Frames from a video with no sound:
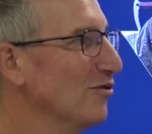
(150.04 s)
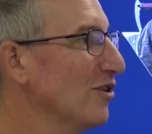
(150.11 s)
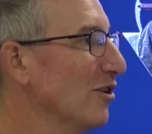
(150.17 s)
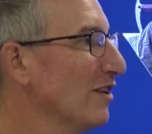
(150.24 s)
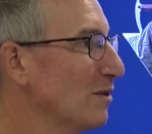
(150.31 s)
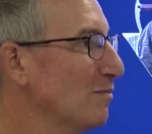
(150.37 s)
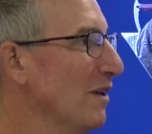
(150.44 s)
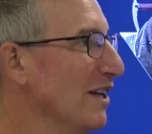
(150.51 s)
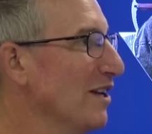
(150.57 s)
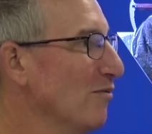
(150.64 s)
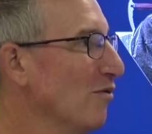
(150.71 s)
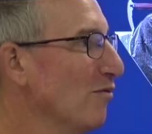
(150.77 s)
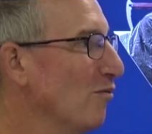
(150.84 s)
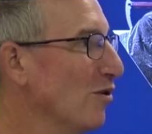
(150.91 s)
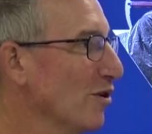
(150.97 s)
So explain
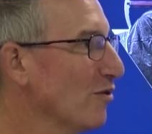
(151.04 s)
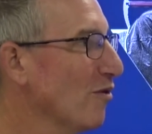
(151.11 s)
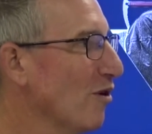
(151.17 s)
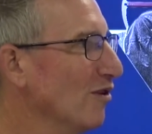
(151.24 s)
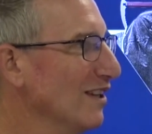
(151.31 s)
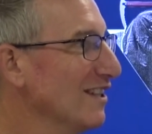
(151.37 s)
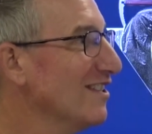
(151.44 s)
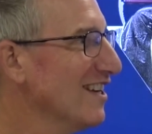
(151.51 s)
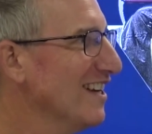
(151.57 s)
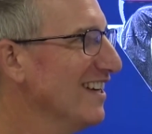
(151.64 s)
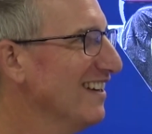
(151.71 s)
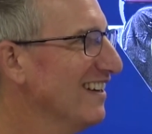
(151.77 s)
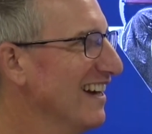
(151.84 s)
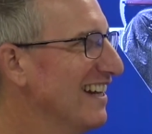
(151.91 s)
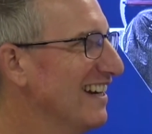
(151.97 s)
what your role is
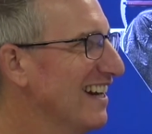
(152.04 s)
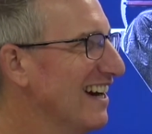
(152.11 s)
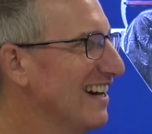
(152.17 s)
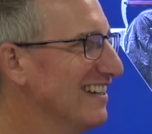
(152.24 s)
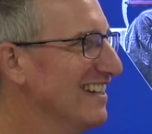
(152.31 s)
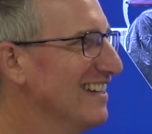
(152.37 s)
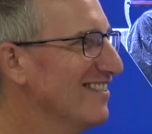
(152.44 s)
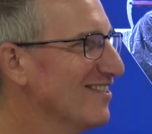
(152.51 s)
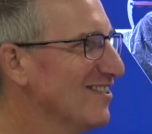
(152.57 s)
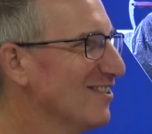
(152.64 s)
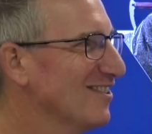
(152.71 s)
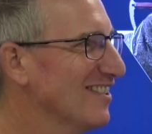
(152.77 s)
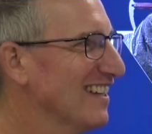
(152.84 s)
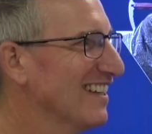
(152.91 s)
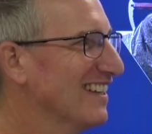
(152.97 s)
here at Artie
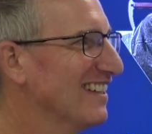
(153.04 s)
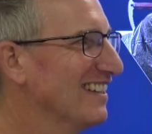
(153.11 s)
Consulting.